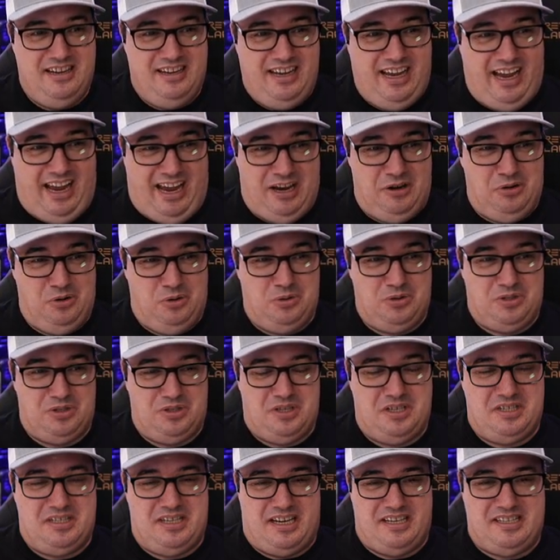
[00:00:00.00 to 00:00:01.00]
in order
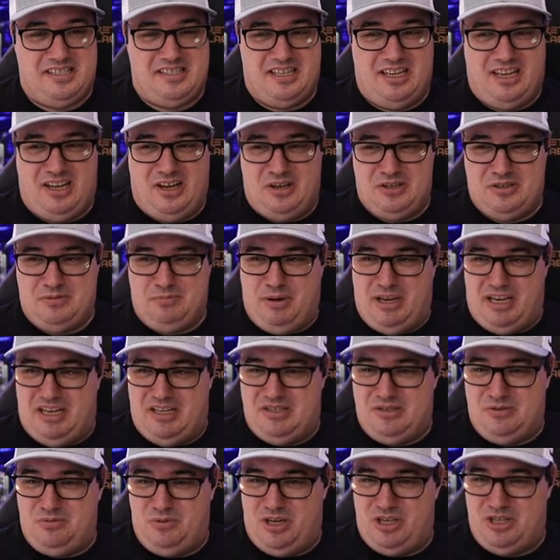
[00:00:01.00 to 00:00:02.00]
to test the last
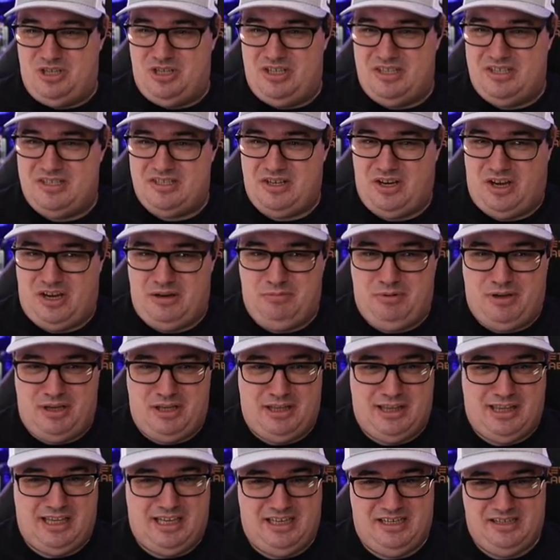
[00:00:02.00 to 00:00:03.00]
piece, which is typing
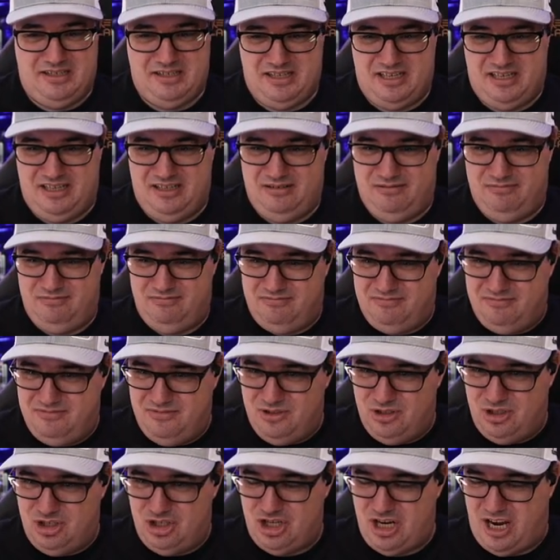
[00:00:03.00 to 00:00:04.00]
things in
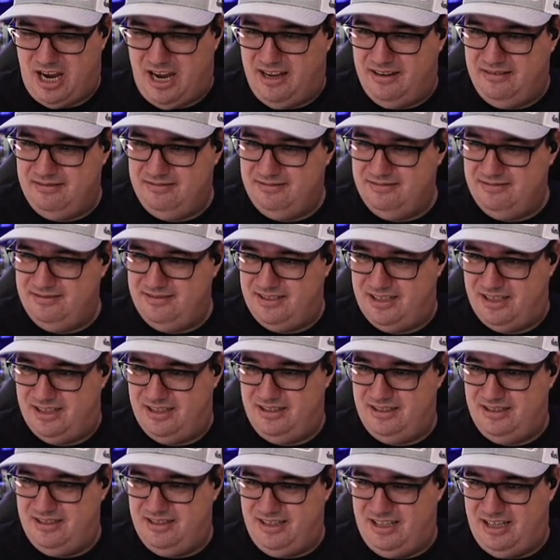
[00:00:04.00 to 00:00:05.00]
chat, that,
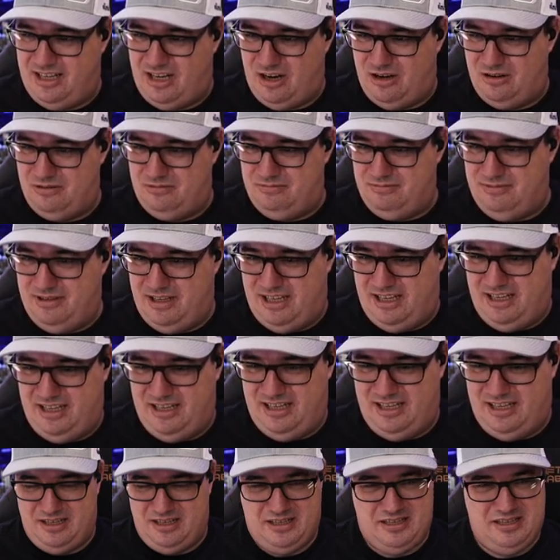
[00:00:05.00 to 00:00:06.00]
you know, it
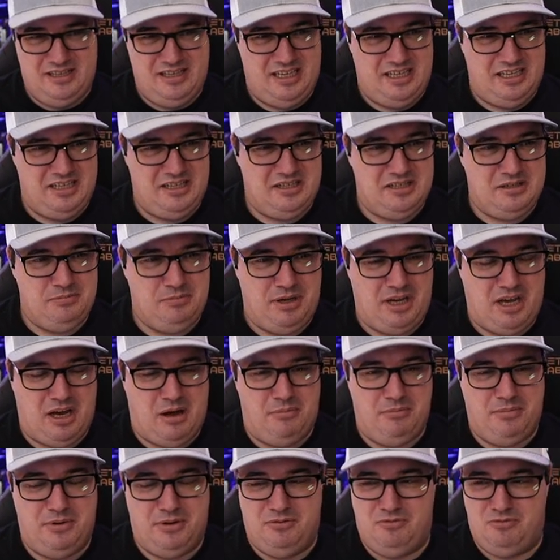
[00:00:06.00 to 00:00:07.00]
needed to be
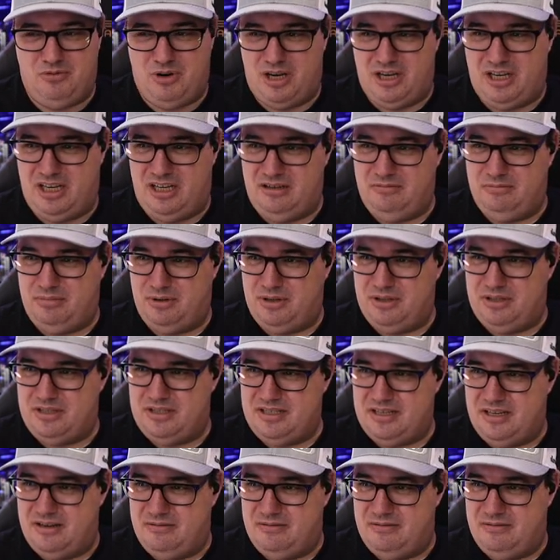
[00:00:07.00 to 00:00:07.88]
up and running, but